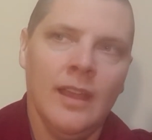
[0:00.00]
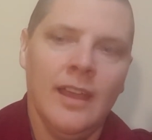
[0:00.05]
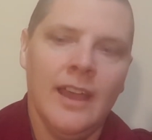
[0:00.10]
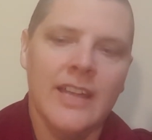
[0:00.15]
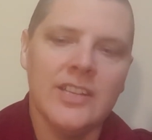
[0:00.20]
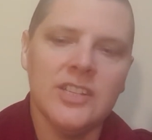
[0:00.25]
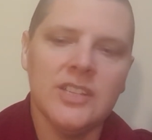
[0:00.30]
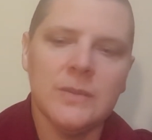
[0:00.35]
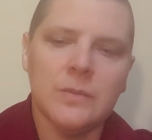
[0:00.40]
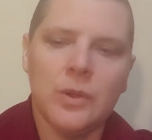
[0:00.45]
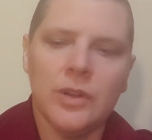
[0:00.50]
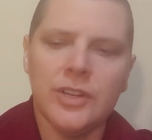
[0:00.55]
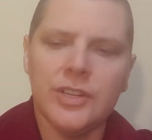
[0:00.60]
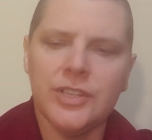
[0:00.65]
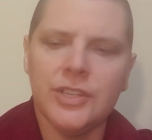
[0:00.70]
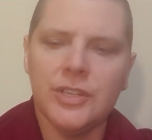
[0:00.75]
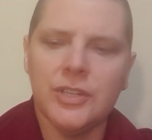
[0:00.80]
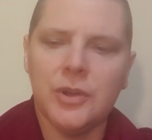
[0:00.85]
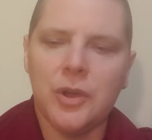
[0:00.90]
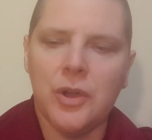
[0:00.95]
just wanted
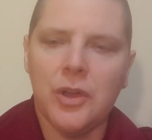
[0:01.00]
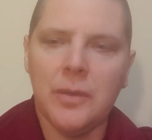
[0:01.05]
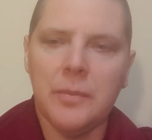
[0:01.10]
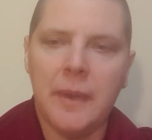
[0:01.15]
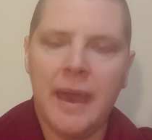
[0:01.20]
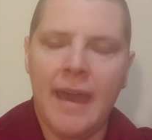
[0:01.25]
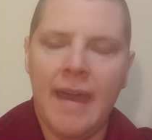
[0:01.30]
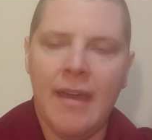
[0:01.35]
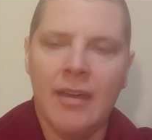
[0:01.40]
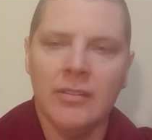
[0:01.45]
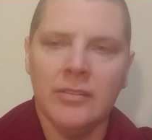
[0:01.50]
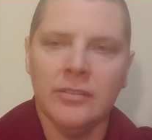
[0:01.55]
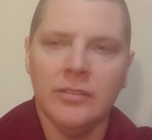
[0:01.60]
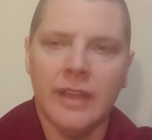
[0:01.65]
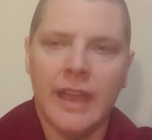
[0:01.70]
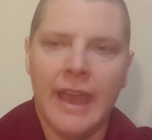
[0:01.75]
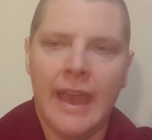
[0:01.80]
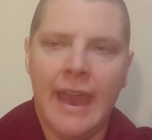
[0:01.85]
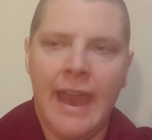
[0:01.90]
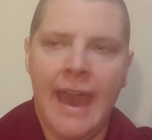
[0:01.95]
to talk about
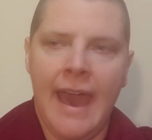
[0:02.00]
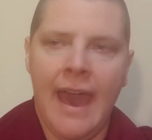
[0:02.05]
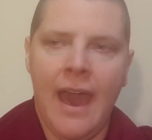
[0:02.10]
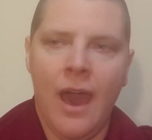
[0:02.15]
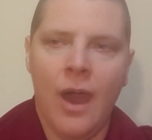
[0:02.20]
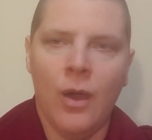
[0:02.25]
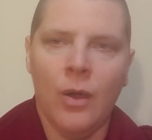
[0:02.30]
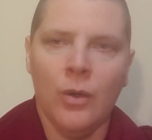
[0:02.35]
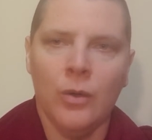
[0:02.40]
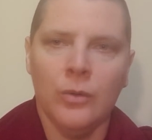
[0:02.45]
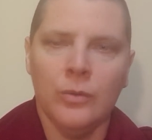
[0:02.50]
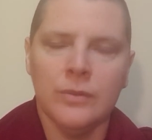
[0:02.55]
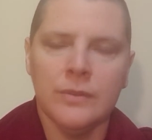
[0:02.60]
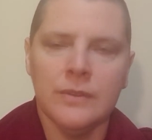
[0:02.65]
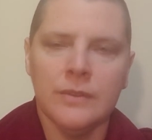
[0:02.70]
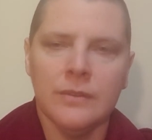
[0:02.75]
how